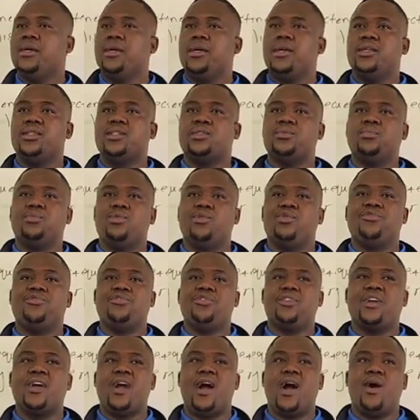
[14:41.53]
is
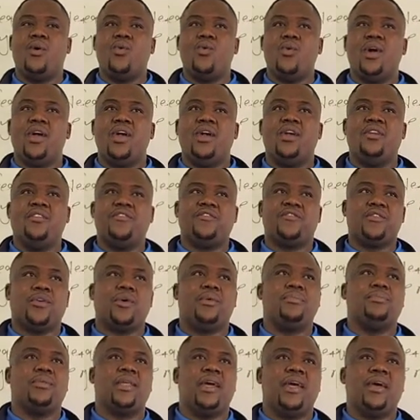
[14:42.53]
moving away
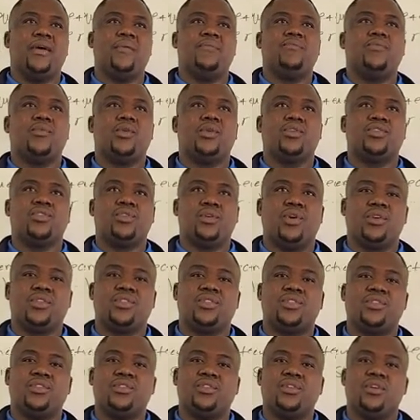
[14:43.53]
from the
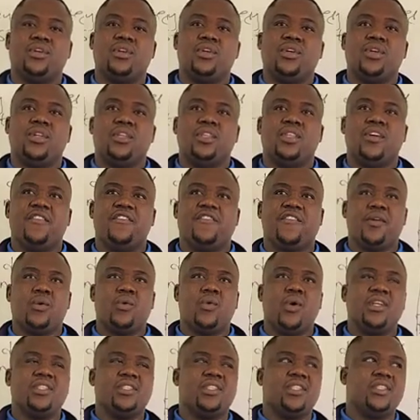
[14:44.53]
source. The
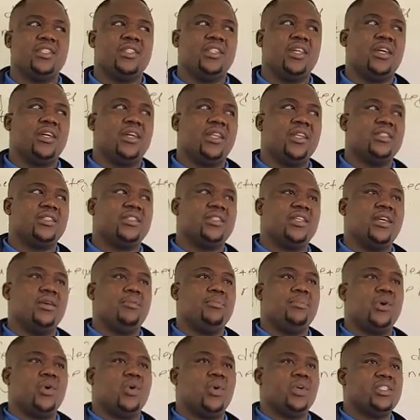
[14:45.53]
frequency is
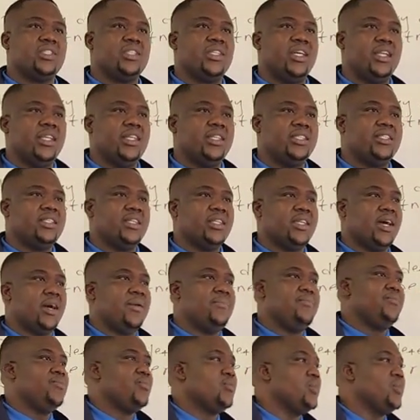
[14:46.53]
decreasing because the listener